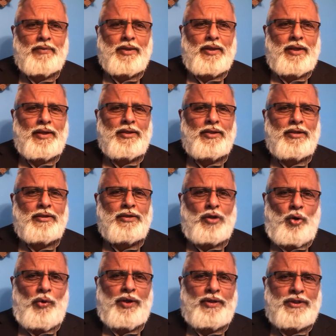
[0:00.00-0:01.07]
uh,
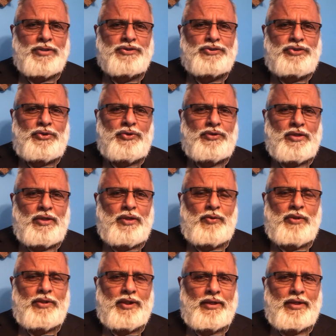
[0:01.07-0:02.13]
knowing this truth and
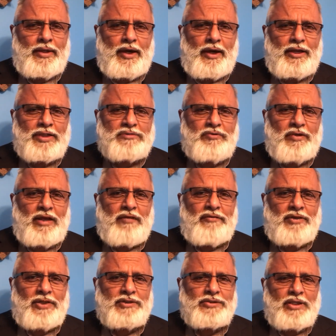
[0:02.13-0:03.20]
knowing that God has
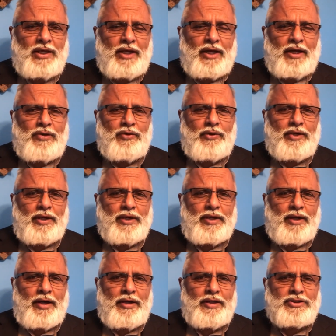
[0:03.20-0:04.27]
forgiven us and knowing that
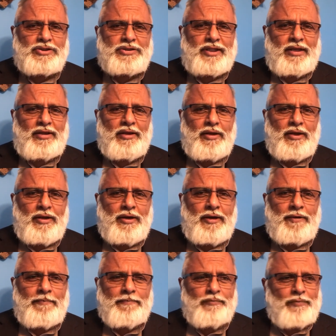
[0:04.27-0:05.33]
God has set uh,
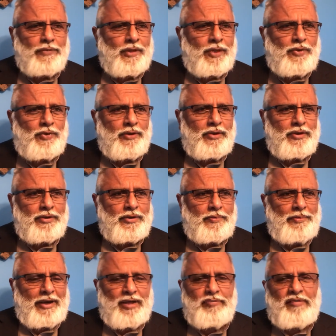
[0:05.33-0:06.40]
the, uh, the
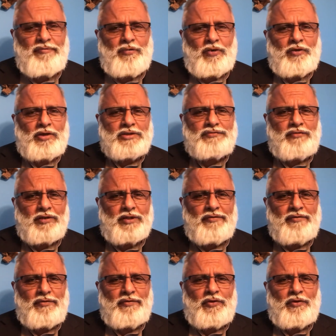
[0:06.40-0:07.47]
path before us for,
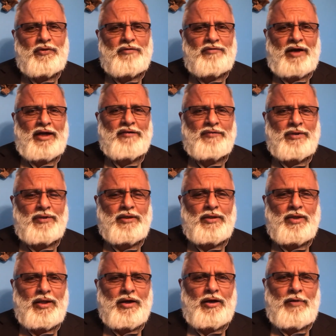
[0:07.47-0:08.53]
for revival,
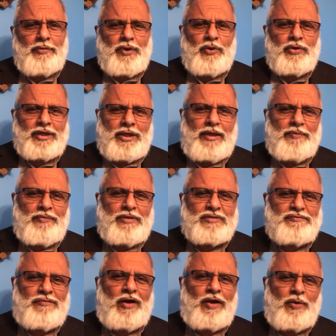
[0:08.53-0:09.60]
are we going to keep
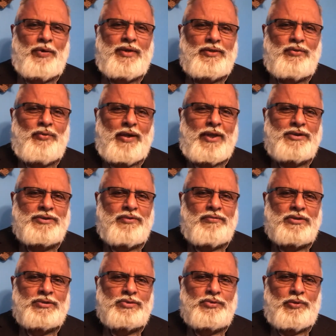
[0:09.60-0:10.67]
following the ways of
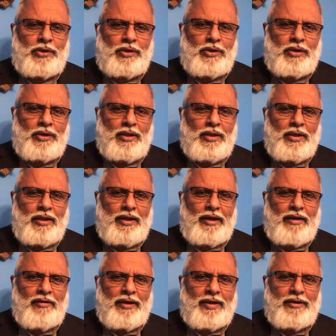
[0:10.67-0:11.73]
this world
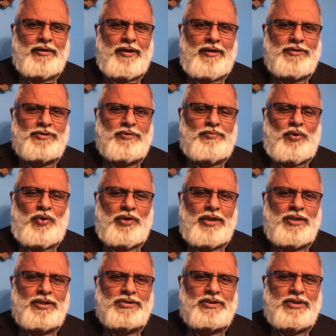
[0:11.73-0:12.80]
and, and, and supporting
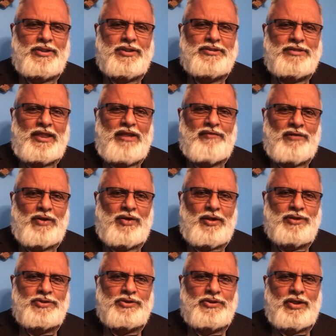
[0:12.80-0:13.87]
this, this evil
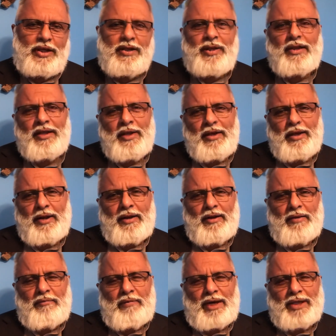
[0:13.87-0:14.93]
culture and, and
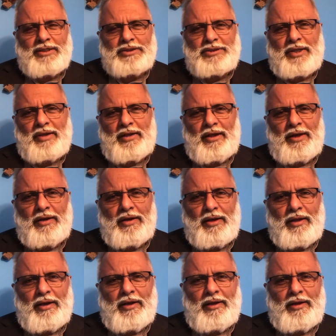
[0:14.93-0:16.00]
the mindset and,
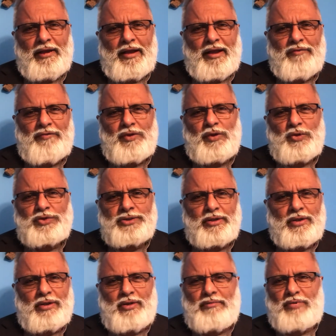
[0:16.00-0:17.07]
and evolution
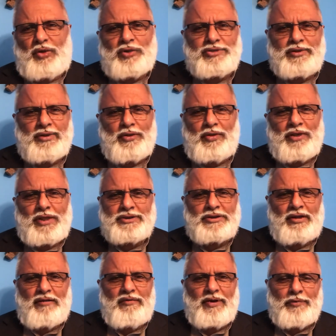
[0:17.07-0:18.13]
and abortion and all that
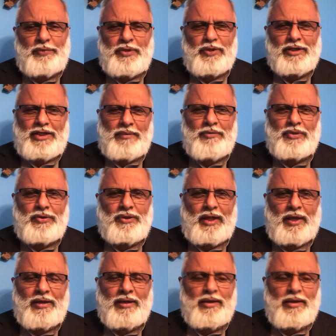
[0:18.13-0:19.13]
stuff? Are we going to keep doing that?